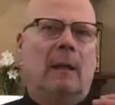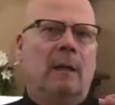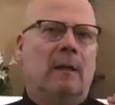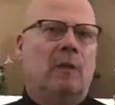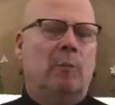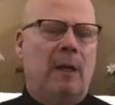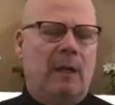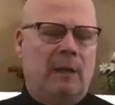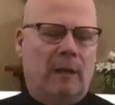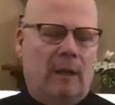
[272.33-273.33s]

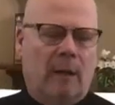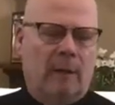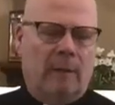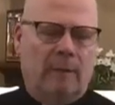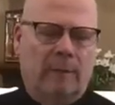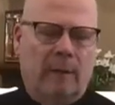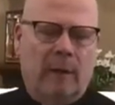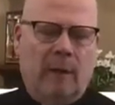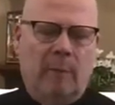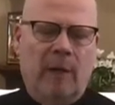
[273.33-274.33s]
speaks of
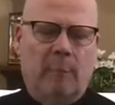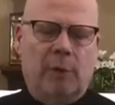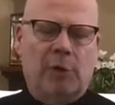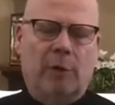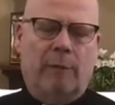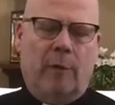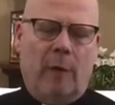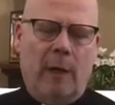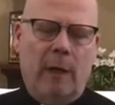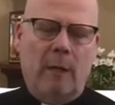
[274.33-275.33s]
people should
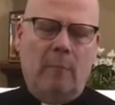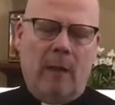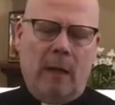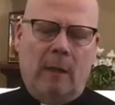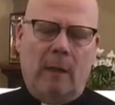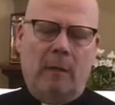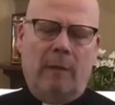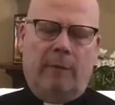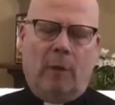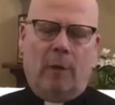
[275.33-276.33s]
avoid mingling
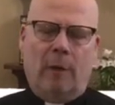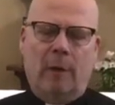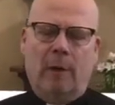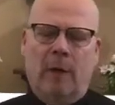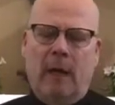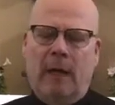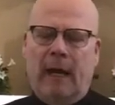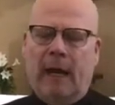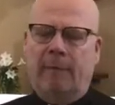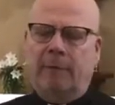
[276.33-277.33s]
before and
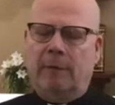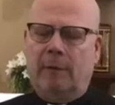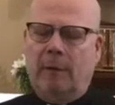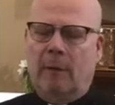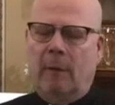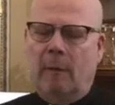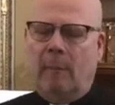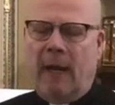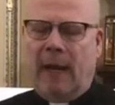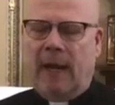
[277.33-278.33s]
after
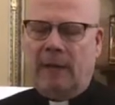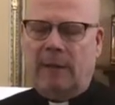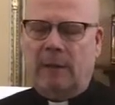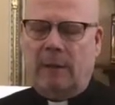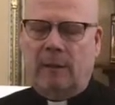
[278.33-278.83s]
Mass.